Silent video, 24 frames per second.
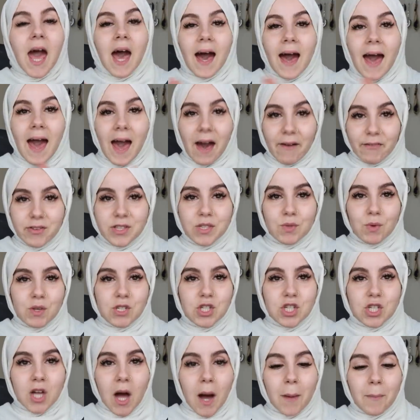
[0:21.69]
I have
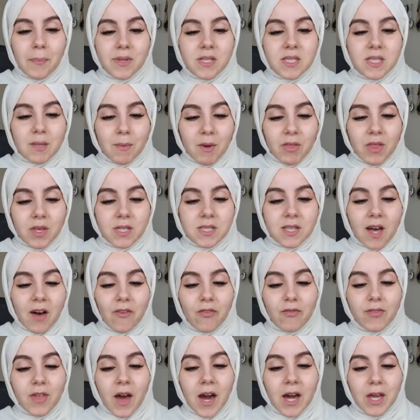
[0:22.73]
switched up some of the
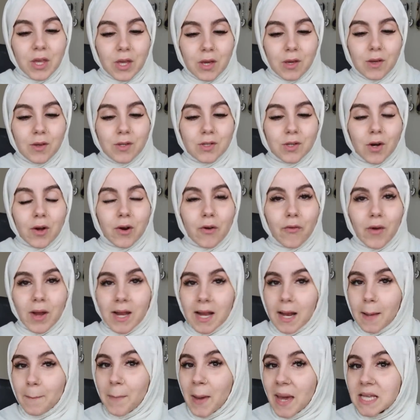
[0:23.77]
stuff that I use on a
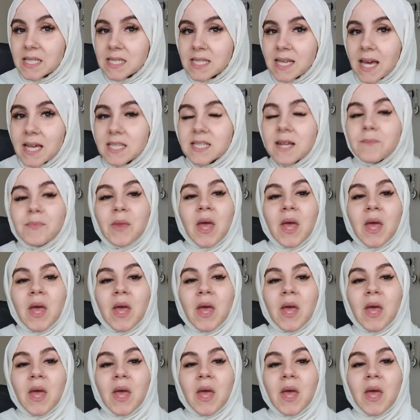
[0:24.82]
regular basis.